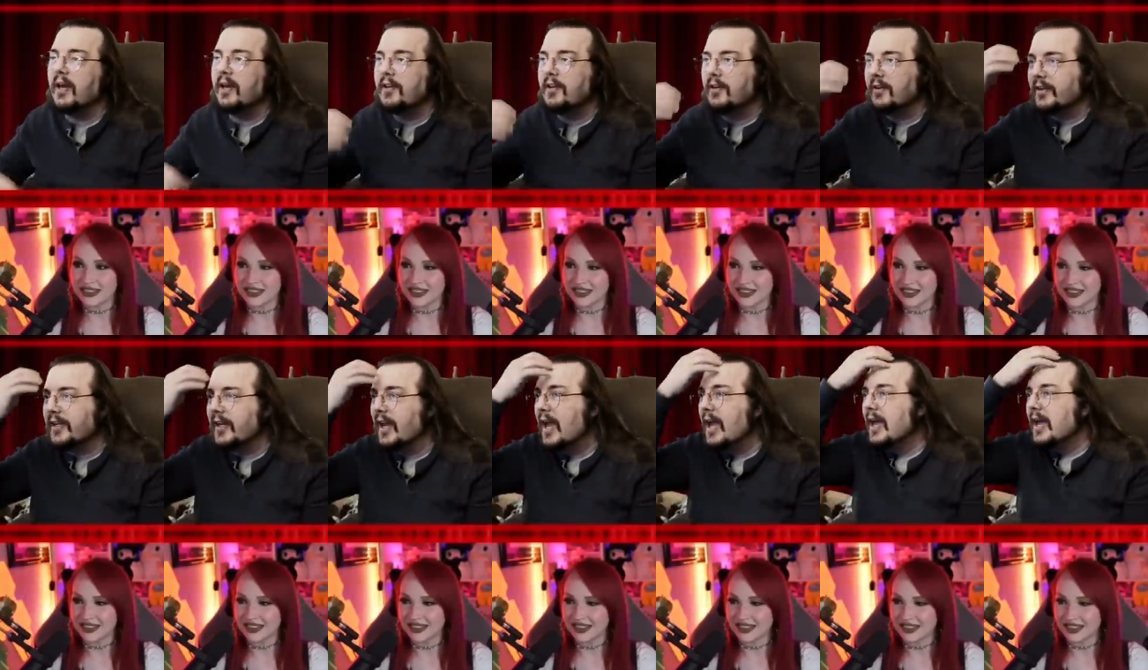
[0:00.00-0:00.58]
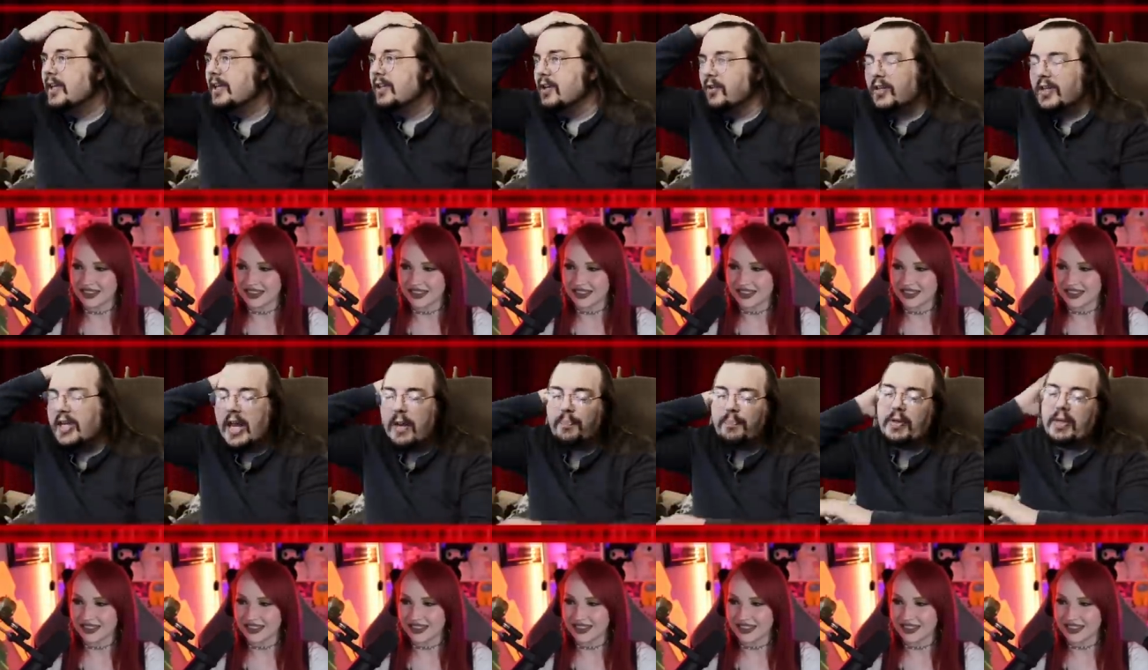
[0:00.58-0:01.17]
Speaker 1: Yeah,
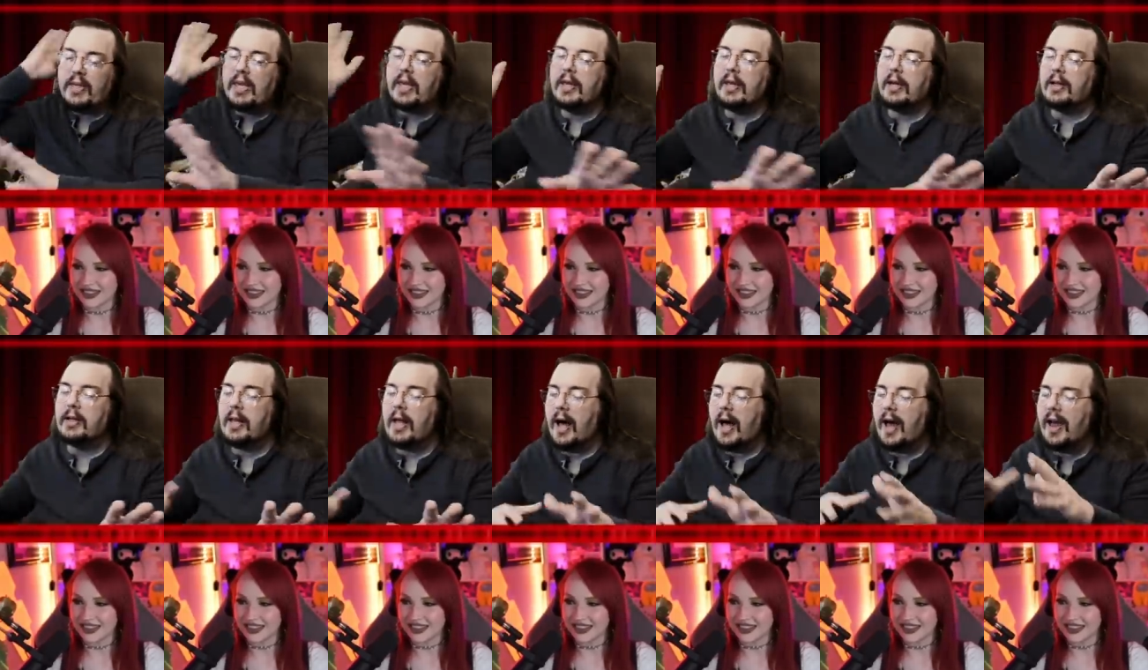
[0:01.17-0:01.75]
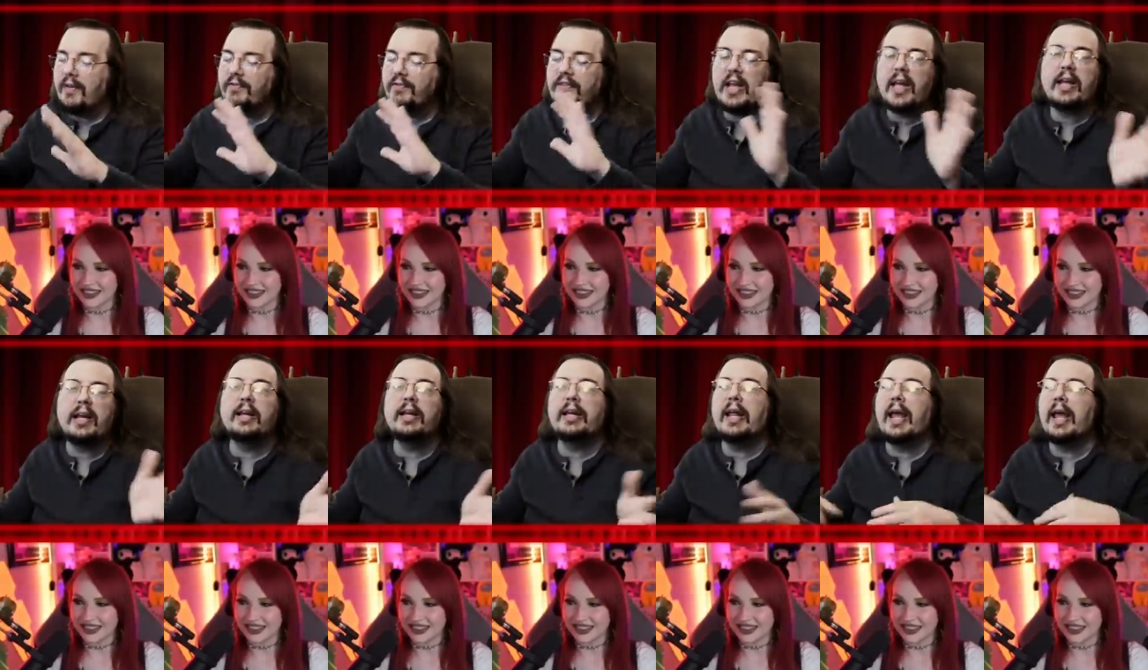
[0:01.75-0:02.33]
you keep the kid alive
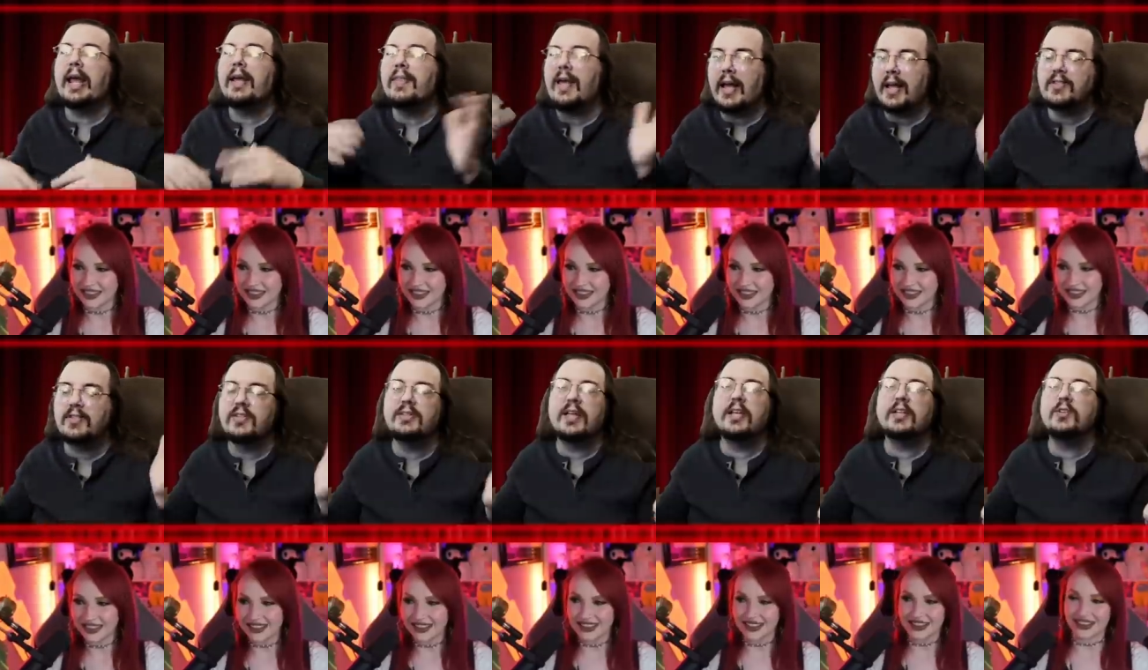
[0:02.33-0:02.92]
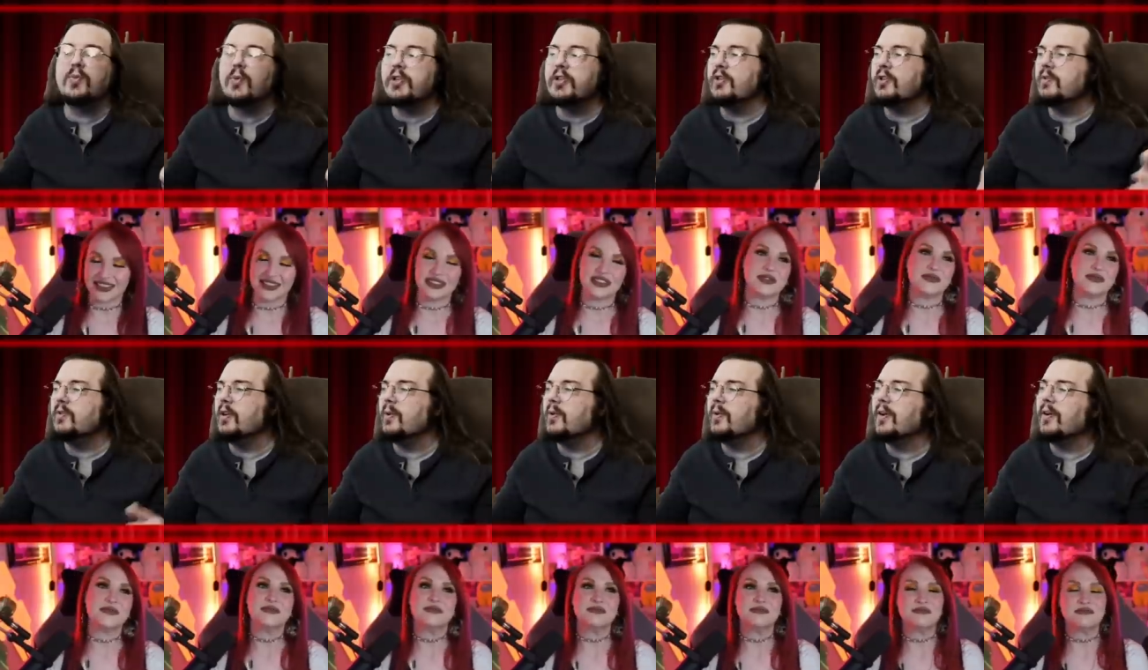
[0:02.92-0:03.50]
day to day. That's
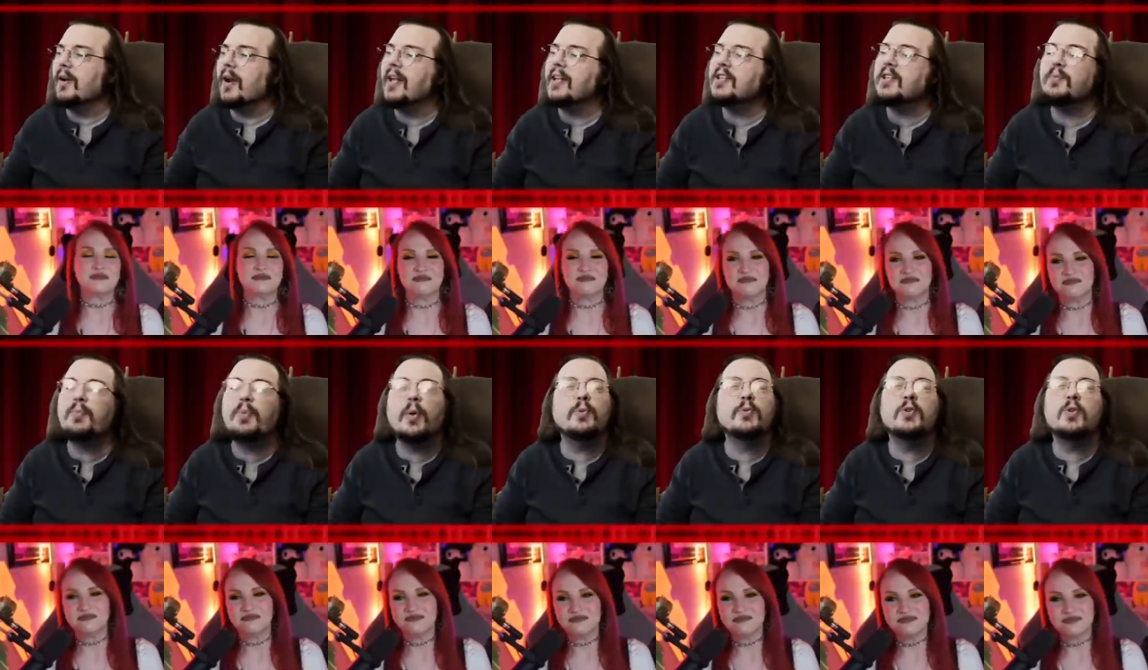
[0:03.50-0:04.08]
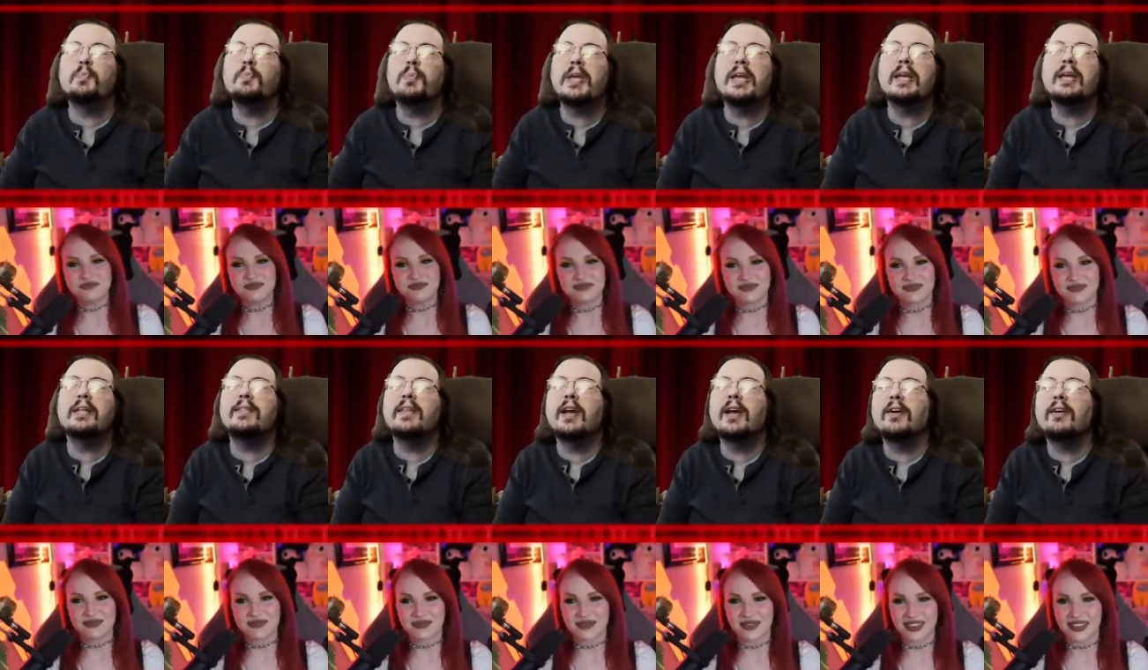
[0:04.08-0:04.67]
what you do. You're not supposed to
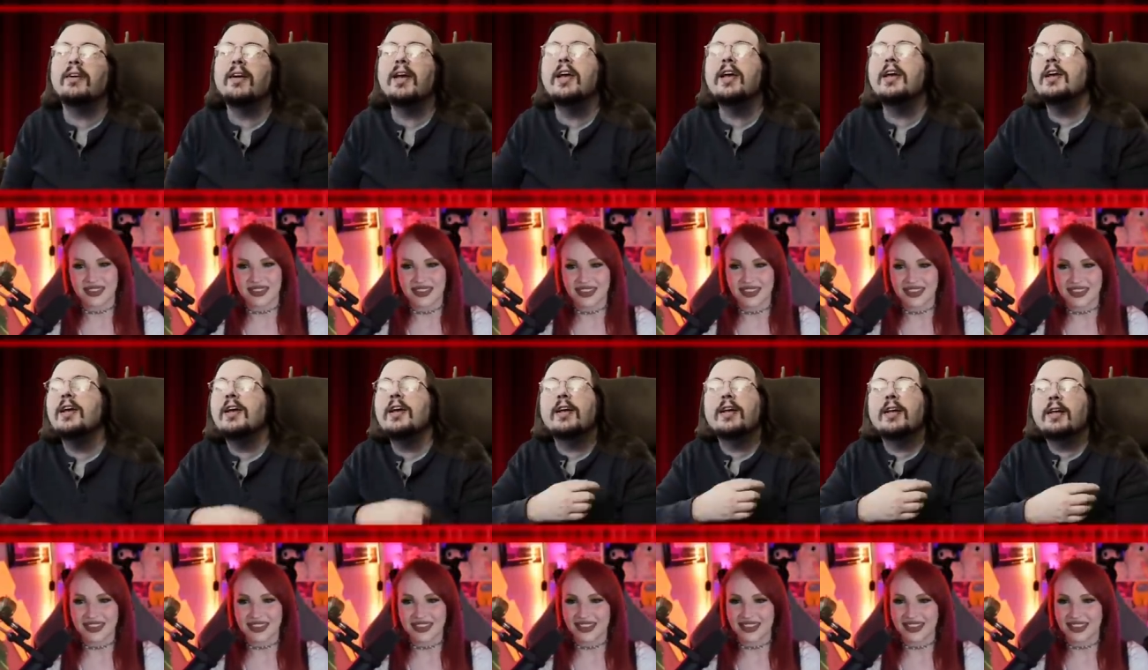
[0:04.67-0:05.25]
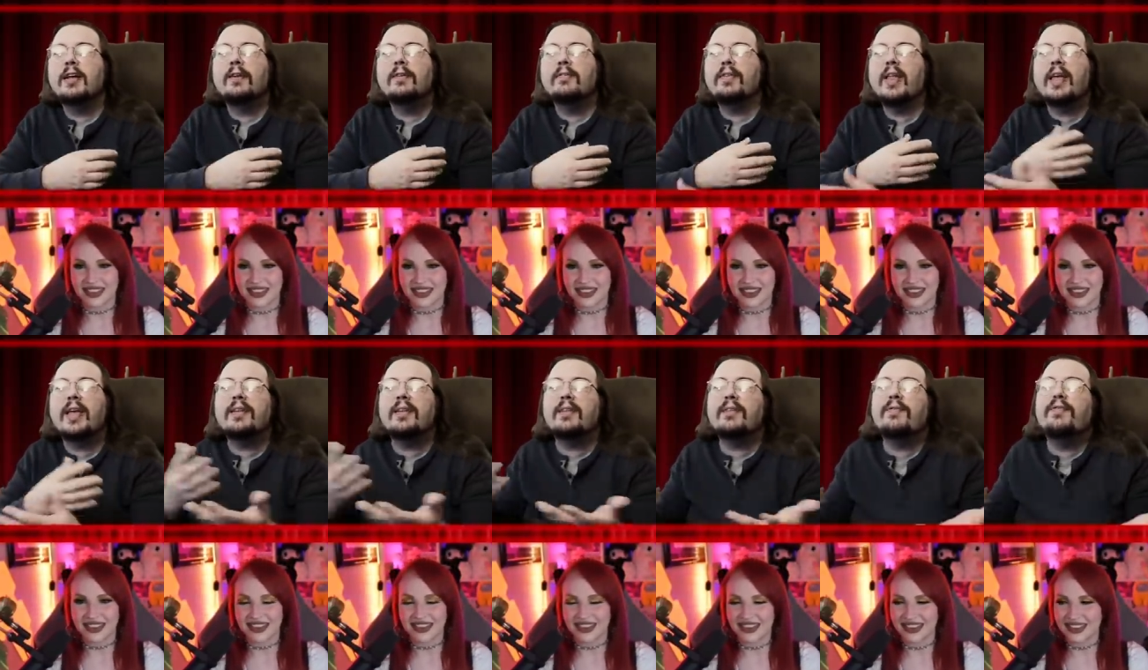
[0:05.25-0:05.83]
be in there.
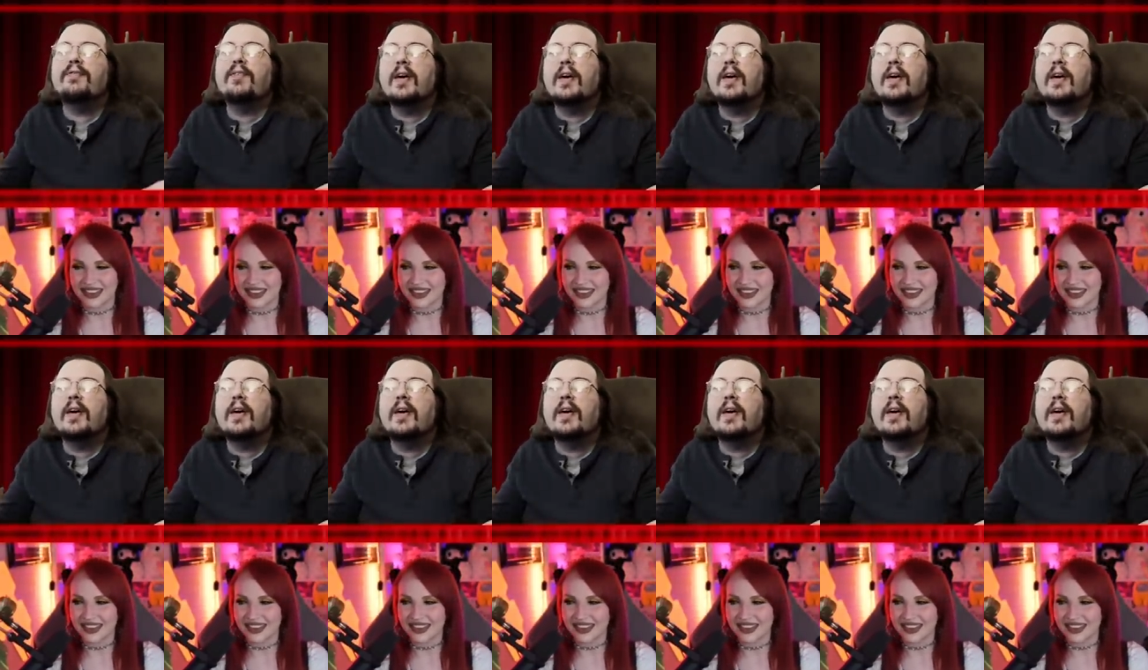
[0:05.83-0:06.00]
Like